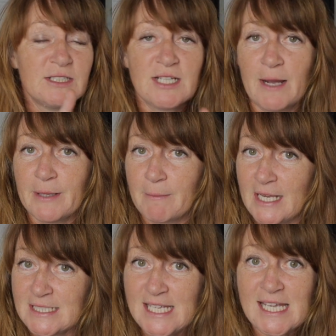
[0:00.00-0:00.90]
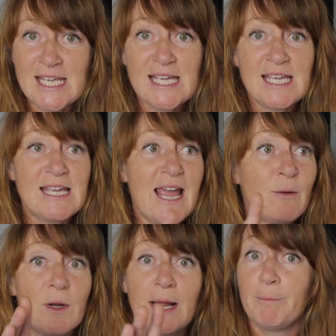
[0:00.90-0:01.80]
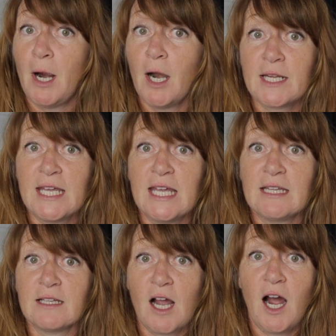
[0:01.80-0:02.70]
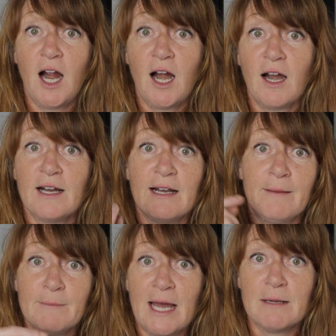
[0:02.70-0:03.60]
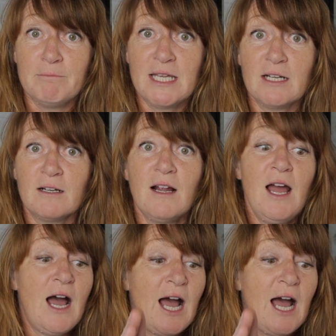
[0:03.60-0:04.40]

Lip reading: timing my tea, and when I'm parking the car and I'm at a meter,